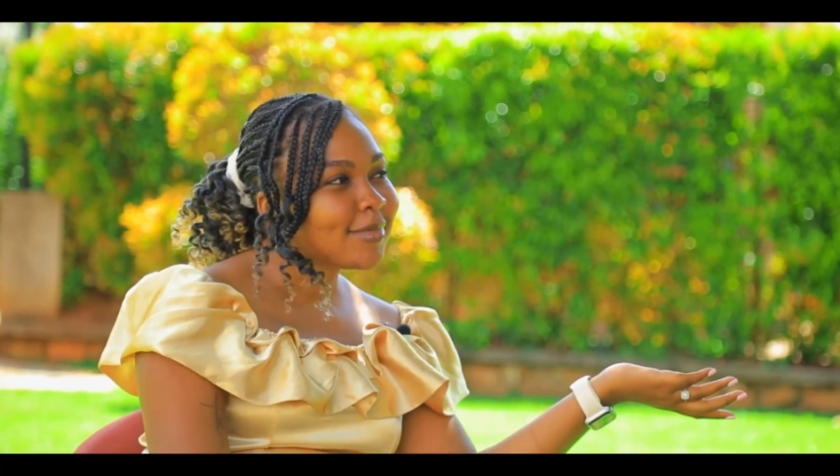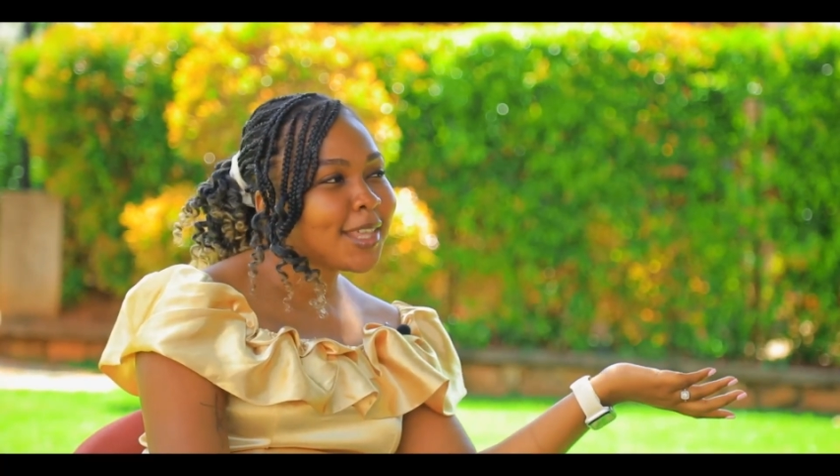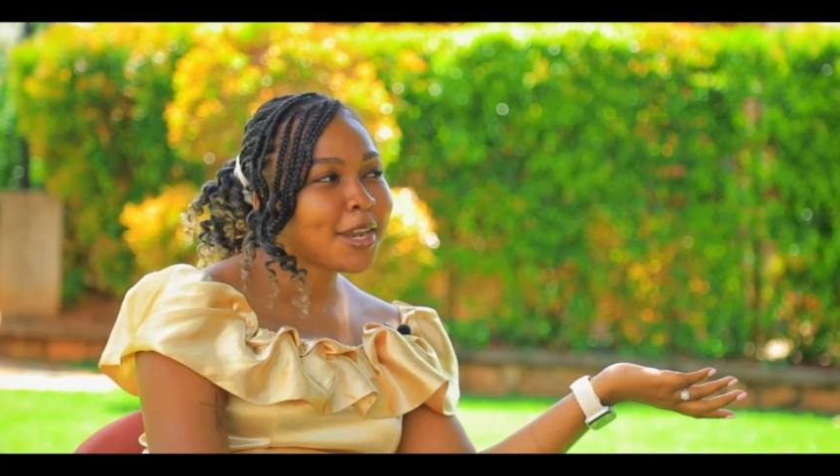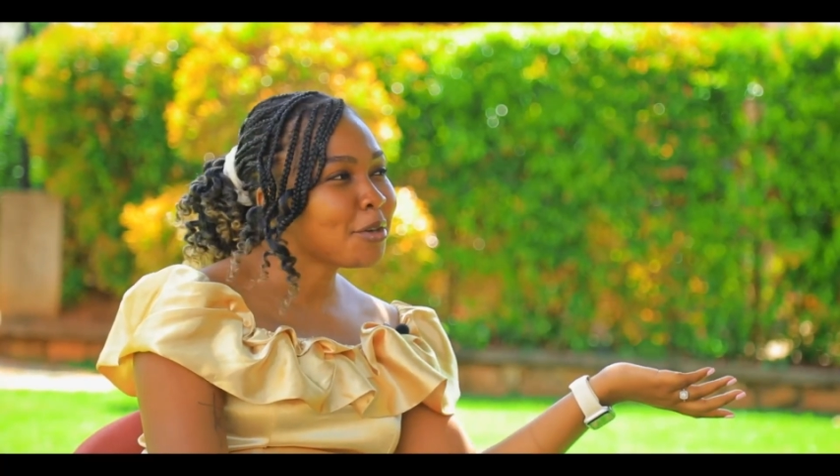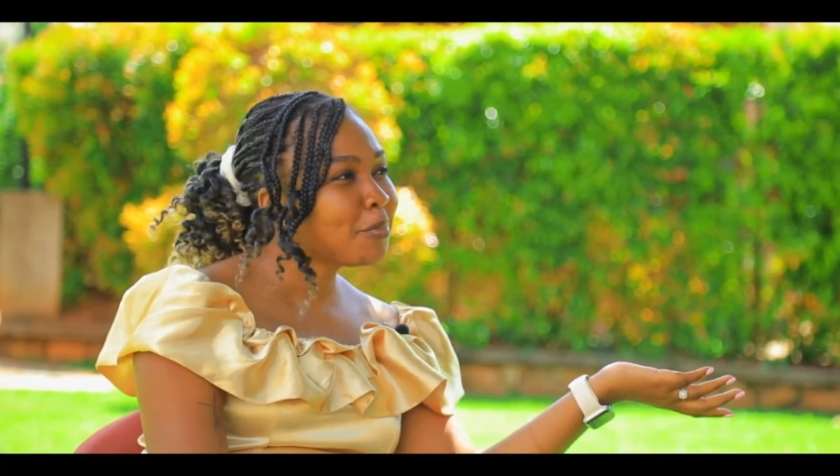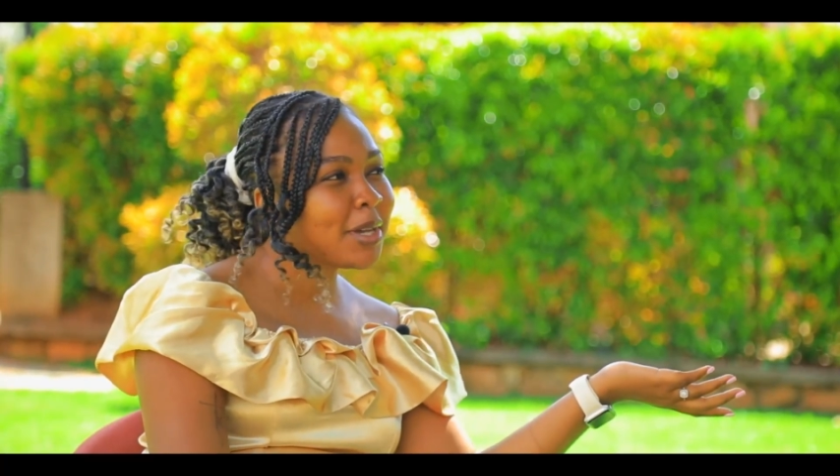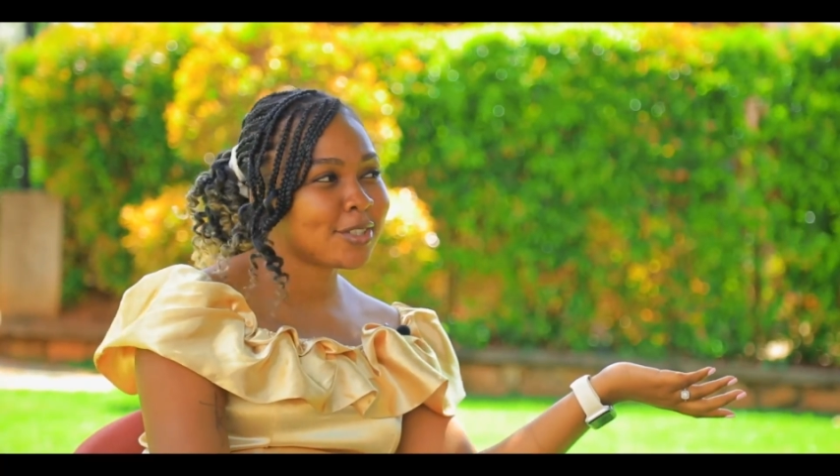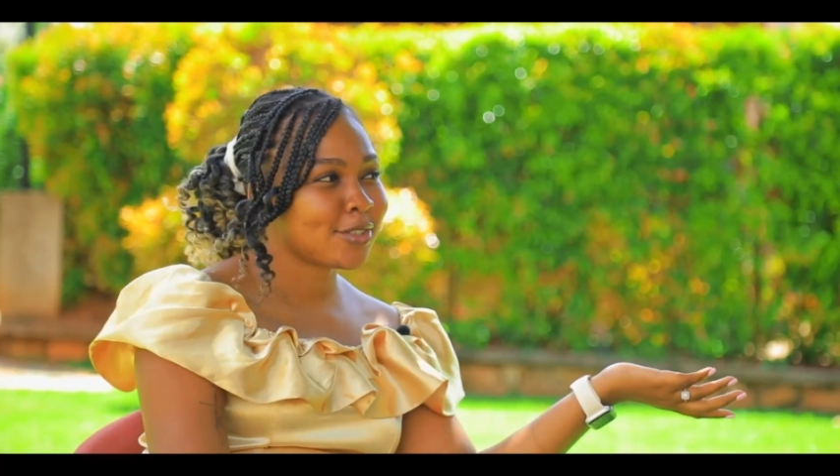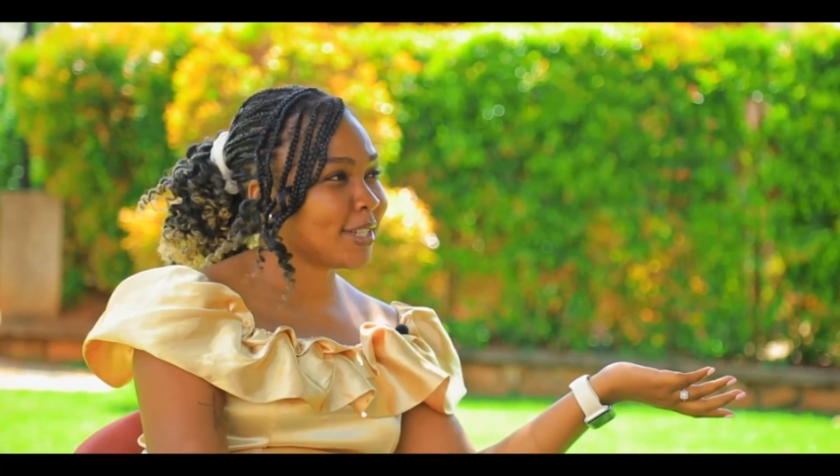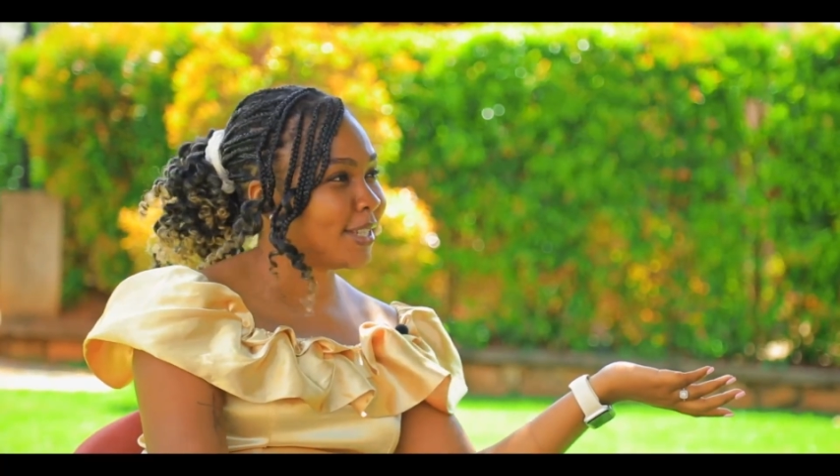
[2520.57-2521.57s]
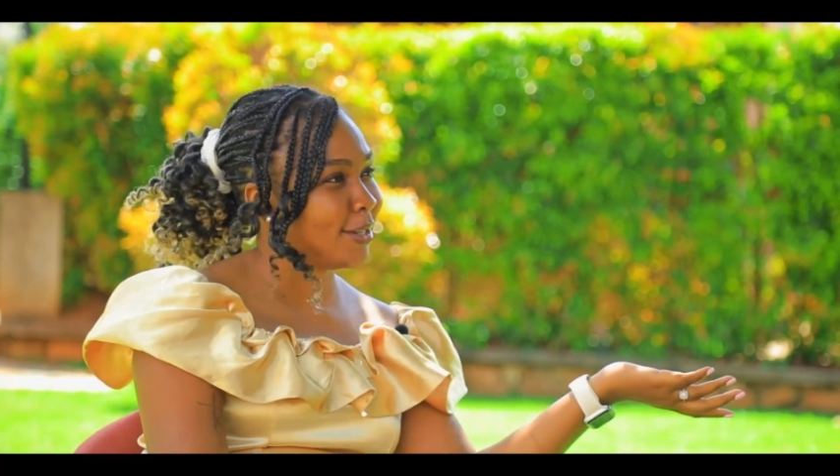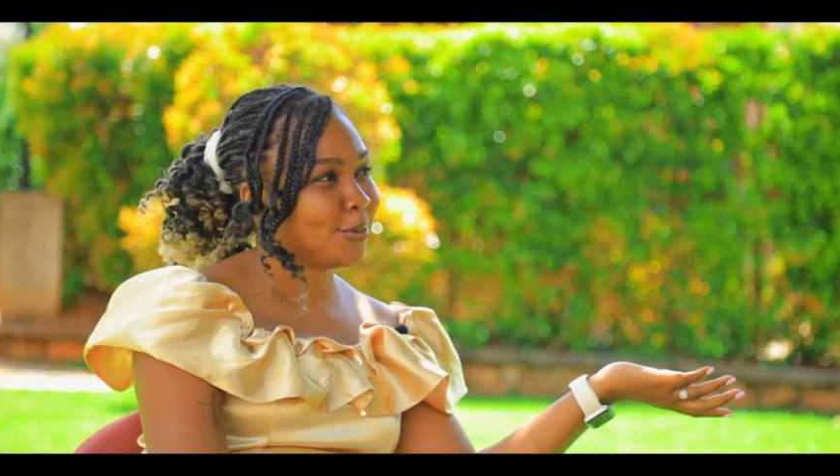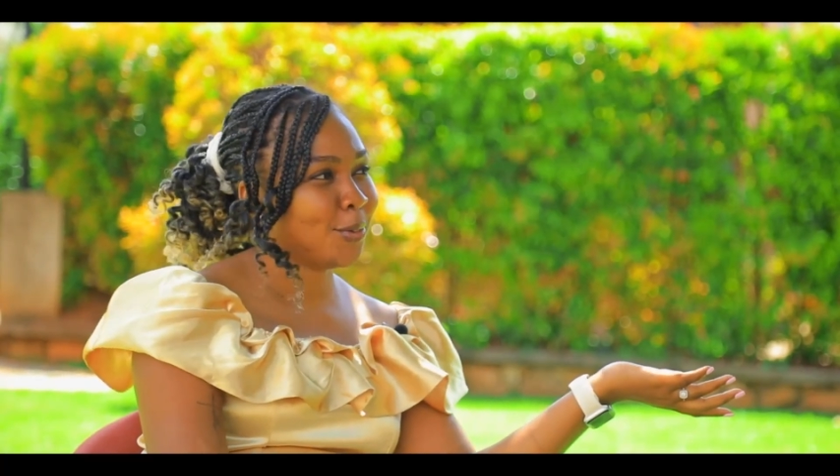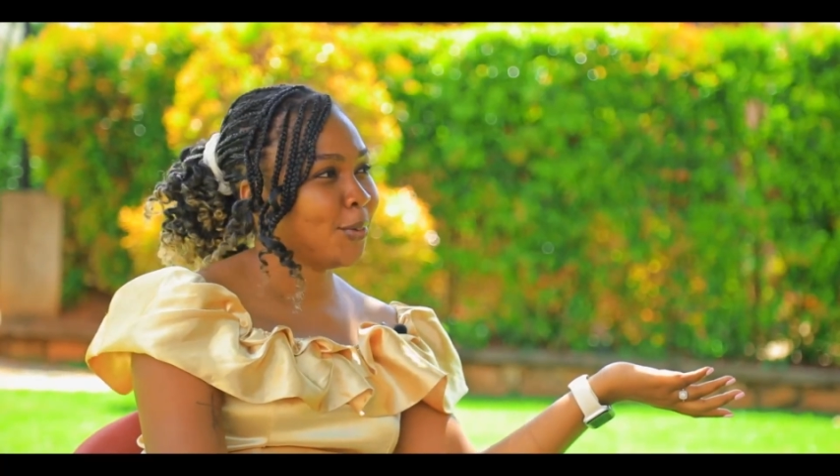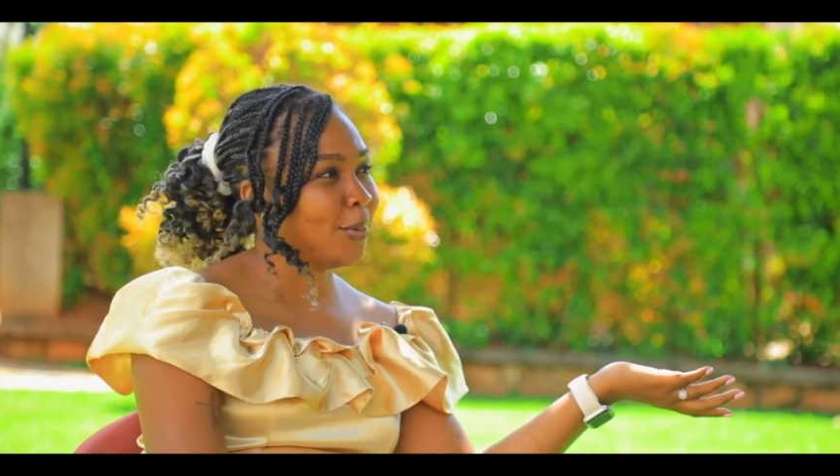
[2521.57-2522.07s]
they're not passionate
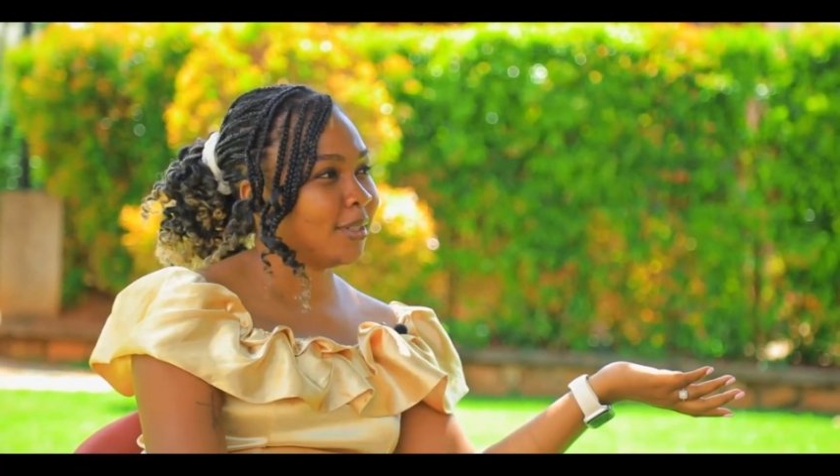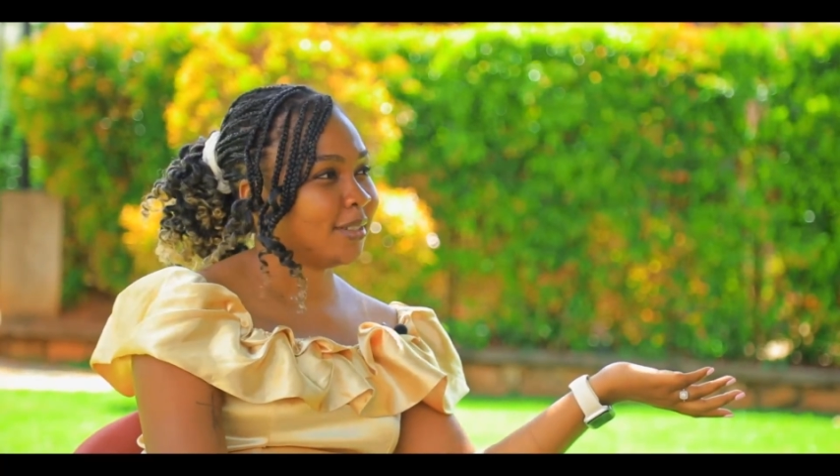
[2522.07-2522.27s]
at all.